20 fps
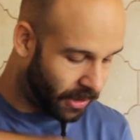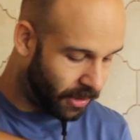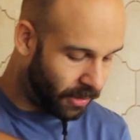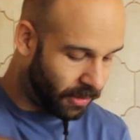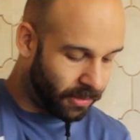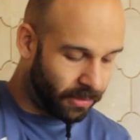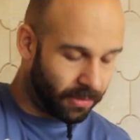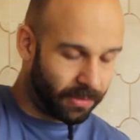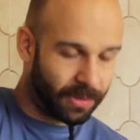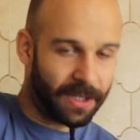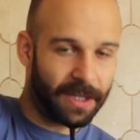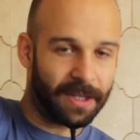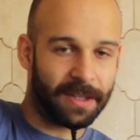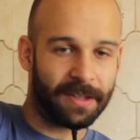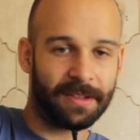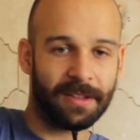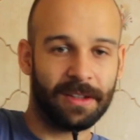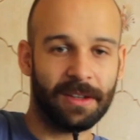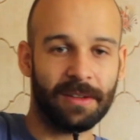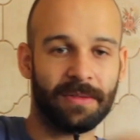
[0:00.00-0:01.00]
cool
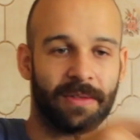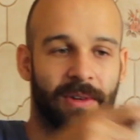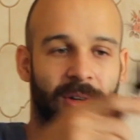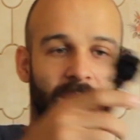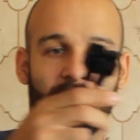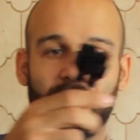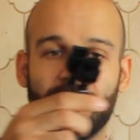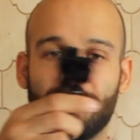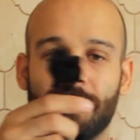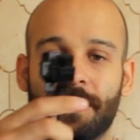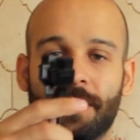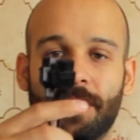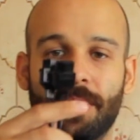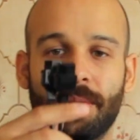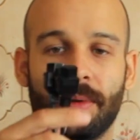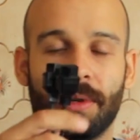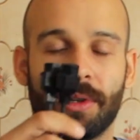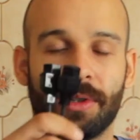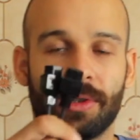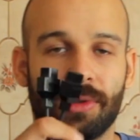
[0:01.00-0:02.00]
is you've got
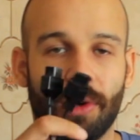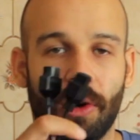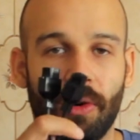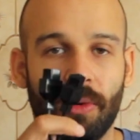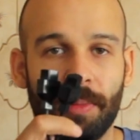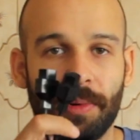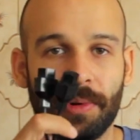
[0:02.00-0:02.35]
2 control